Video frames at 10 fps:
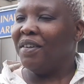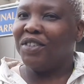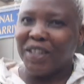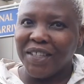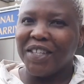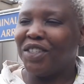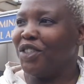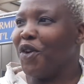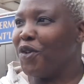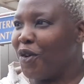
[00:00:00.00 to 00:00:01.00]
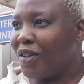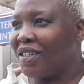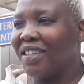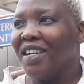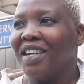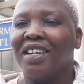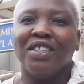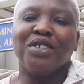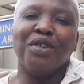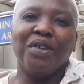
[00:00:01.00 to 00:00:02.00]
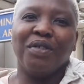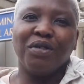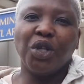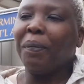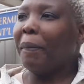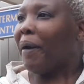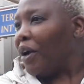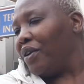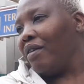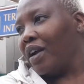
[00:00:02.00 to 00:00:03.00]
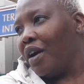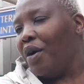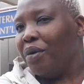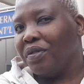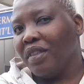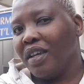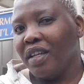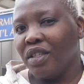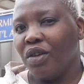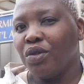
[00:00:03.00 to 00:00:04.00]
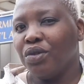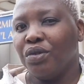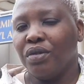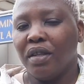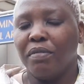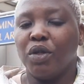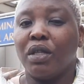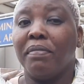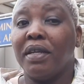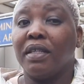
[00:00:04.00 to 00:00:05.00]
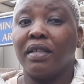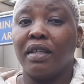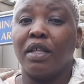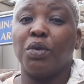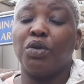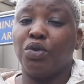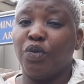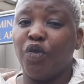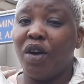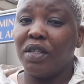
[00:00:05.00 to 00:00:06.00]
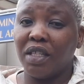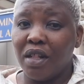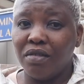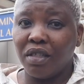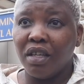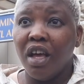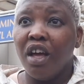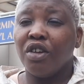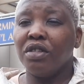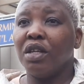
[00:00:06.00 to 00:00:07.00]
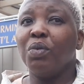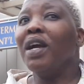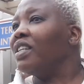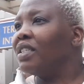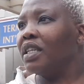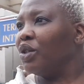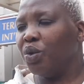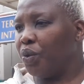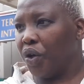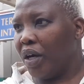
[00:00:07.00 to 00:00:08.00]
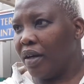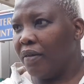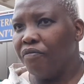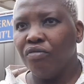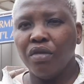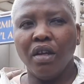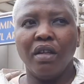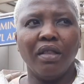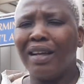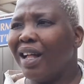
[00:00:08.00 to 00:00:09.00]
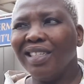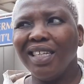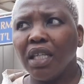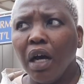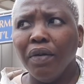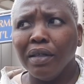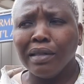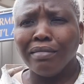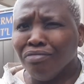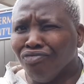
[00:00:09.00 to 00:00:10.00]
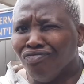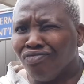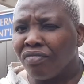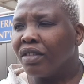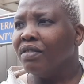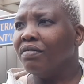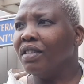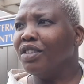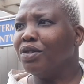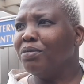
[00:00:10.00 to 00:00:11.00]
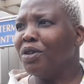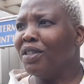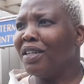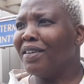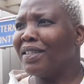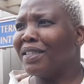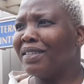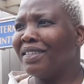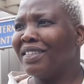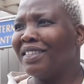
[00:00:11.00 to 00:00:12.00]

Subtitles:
transaction or not. So to be pioneering our own thing is also the most amazing thing that we can do for ourselves, because then we understand who we are, and the culture is ours. We need to monetize it.